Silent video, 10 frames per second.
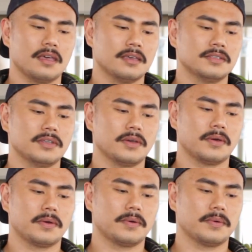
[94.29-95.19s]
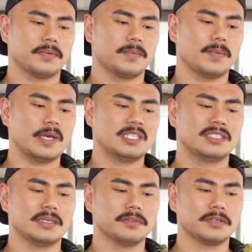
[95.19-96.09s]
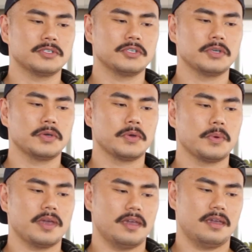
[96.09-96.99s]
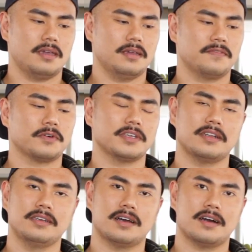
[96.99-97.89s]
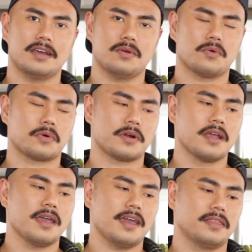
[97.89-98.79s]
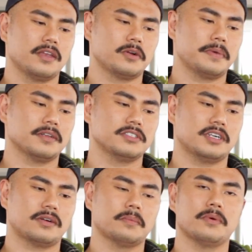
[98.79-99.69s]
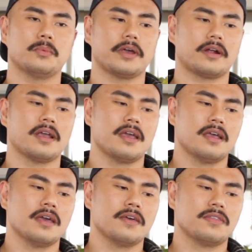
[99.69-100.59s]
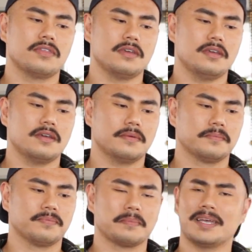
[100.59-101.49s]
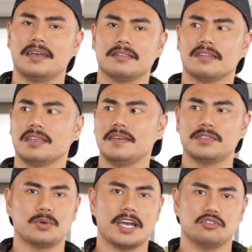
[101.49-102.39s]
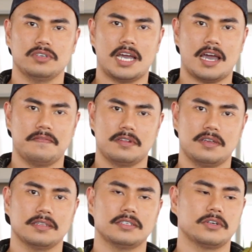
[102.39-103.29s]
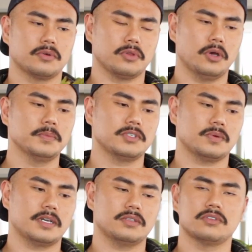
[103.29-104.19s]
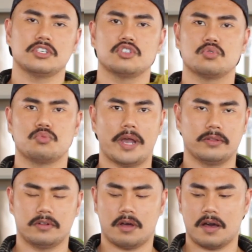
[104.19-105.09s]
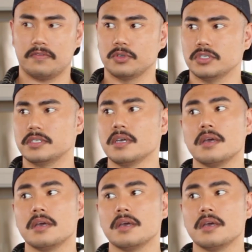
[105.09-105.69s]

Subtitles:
So it's similar to a Forgetii or Anthurium peltigerum, where the leaves don't actually have any interior lobes to it, so it's just rounded off, which is